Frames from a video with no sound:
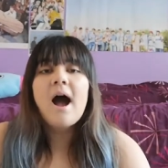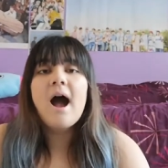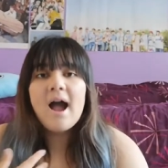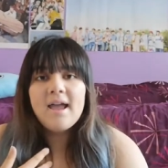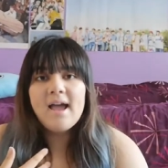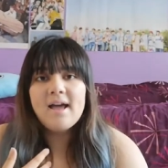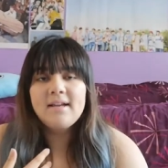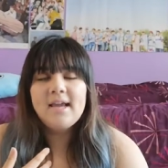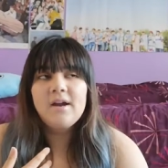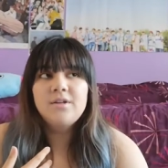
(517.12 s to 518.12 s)
I had
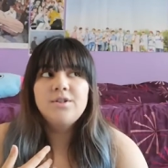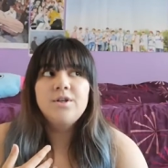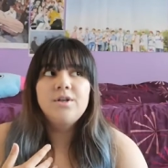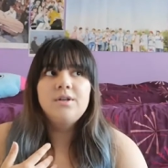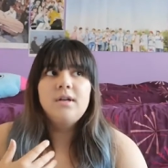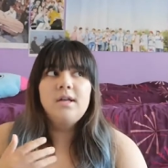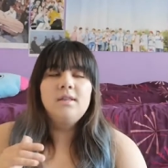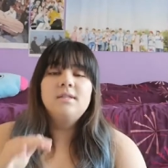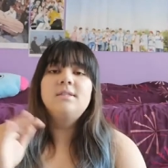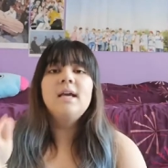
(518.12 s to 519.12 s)
a character
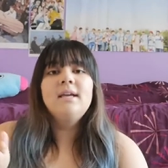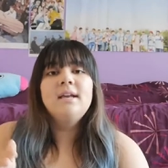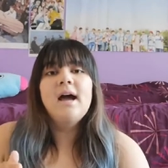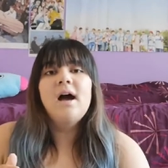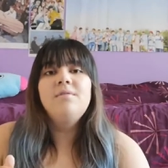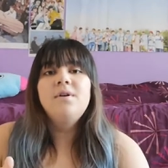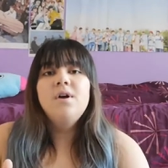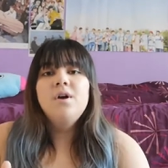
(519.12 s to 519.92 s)
in the second half,